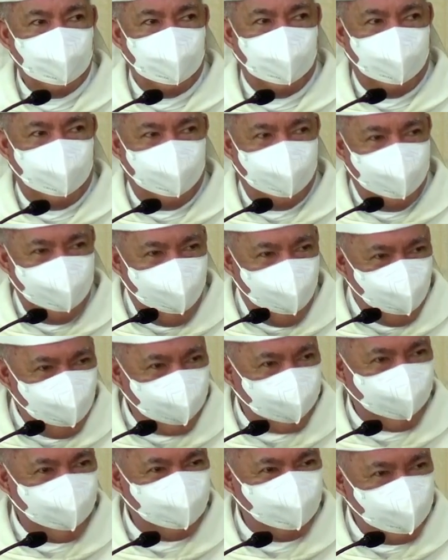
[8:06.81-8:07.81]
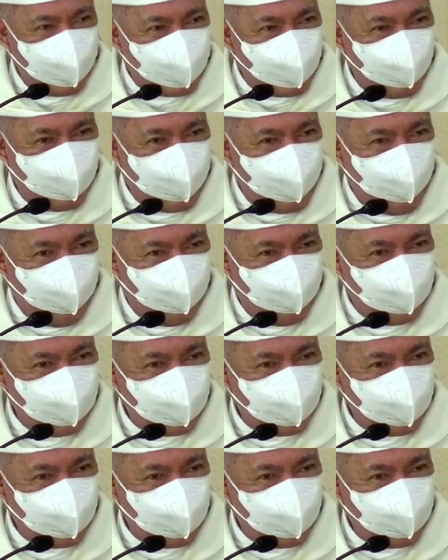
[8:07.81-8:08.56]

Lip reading: Oh, we can picture now.